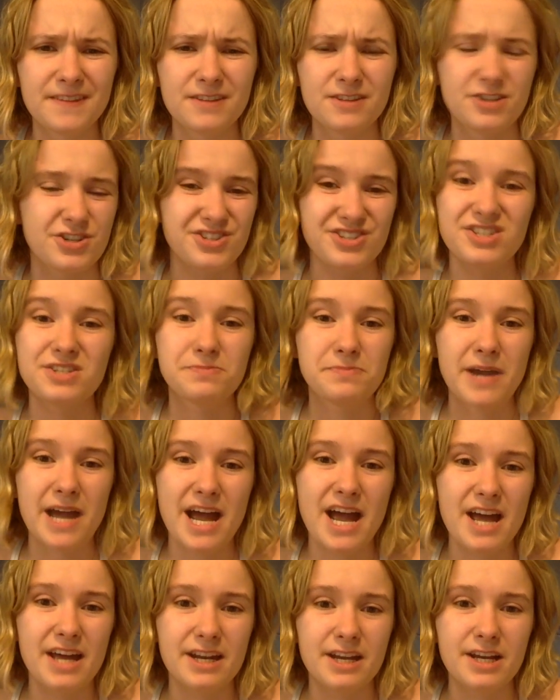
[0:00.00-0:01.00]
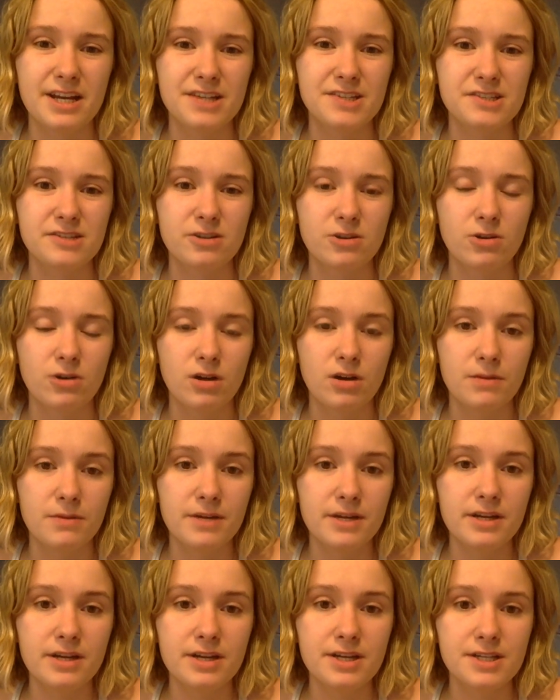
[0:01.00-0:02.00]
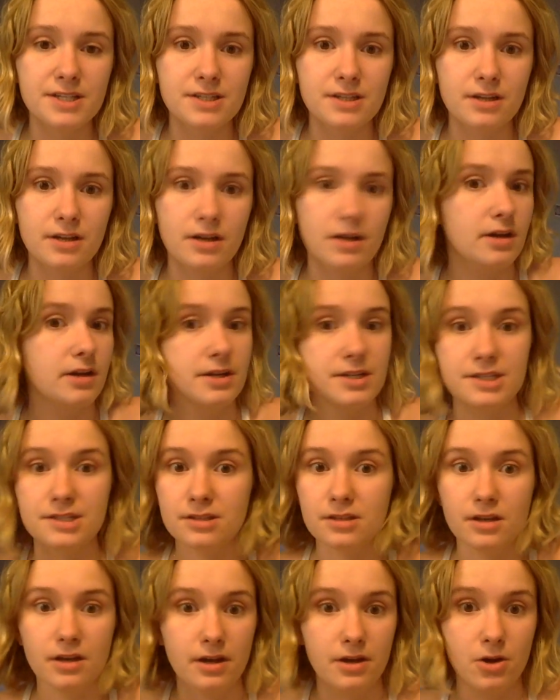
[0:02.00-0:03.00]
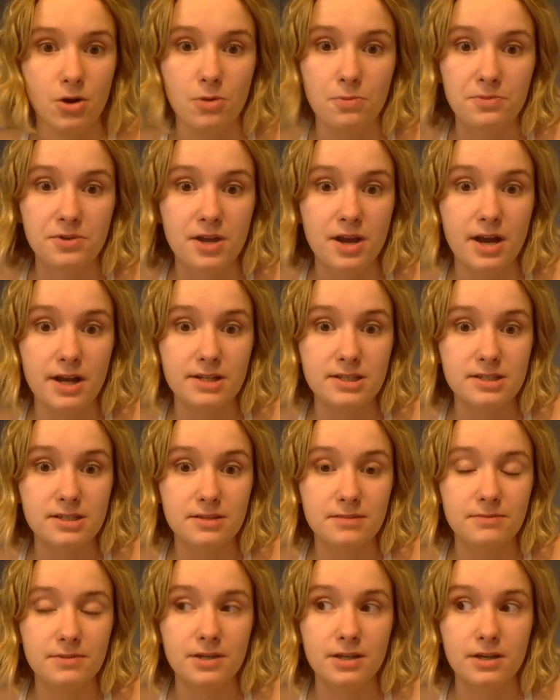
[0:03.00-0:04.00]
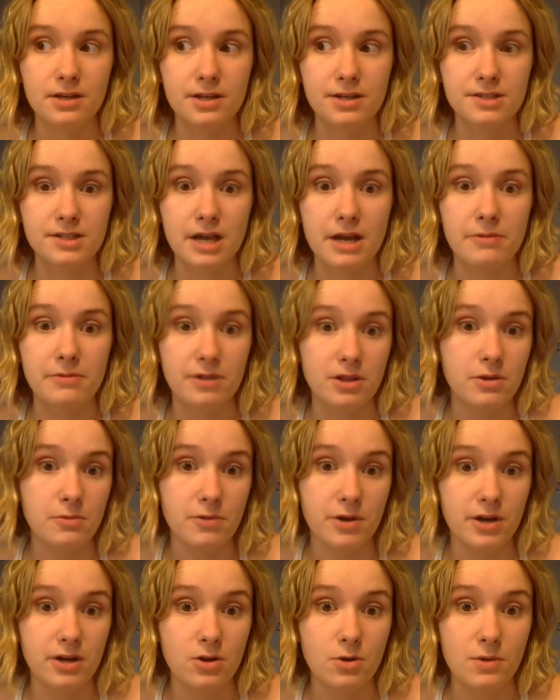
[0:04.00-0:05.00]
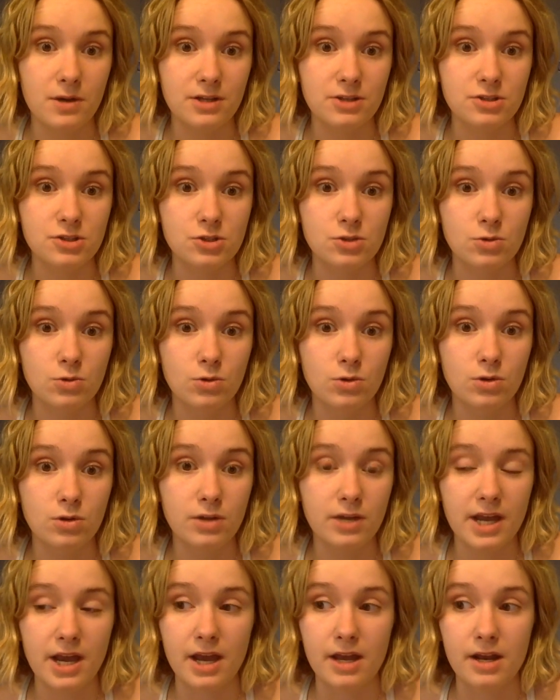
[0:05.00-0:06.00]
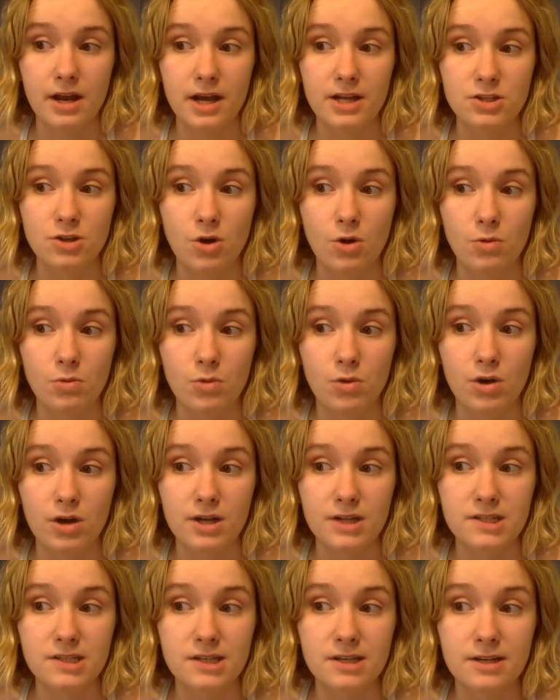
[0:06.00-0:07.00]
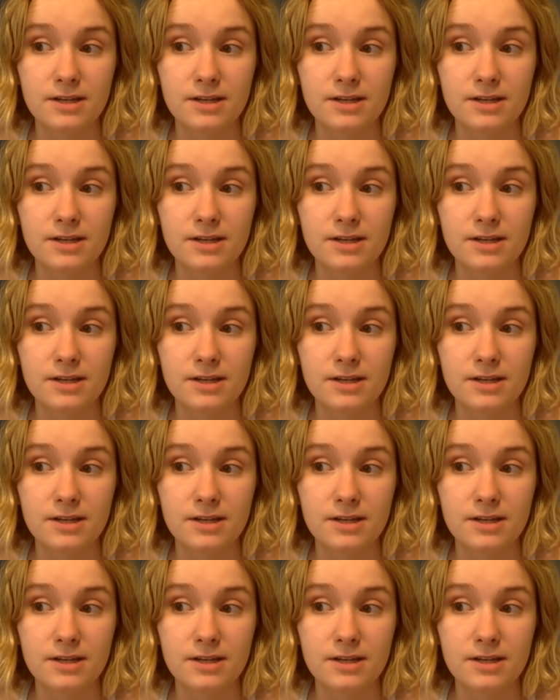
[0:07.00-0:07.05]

just as bad as Irma is. Honestly, I hope not because I really want to go back to school and I don't want